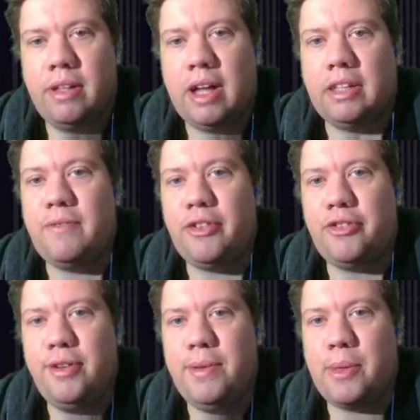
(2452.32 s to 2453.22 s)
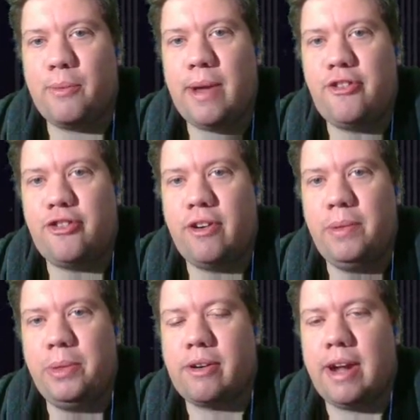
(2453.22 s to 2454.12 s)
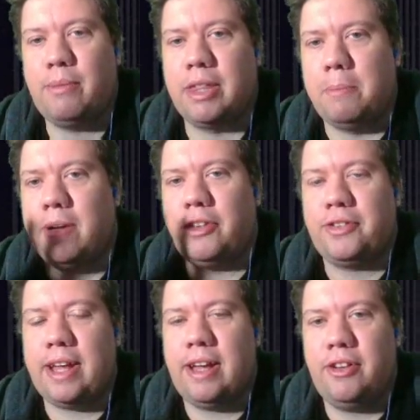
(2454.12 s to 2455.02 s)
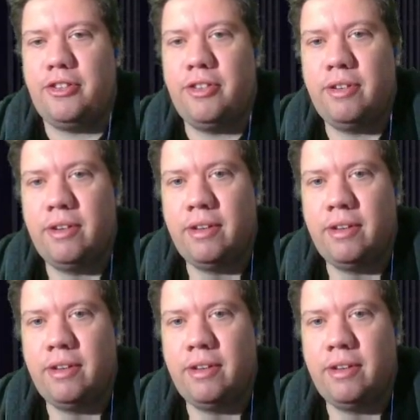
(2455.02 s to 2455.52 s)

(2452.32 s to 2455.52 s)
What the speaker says: I love this dude in the red shirt in the crowd with the mustache.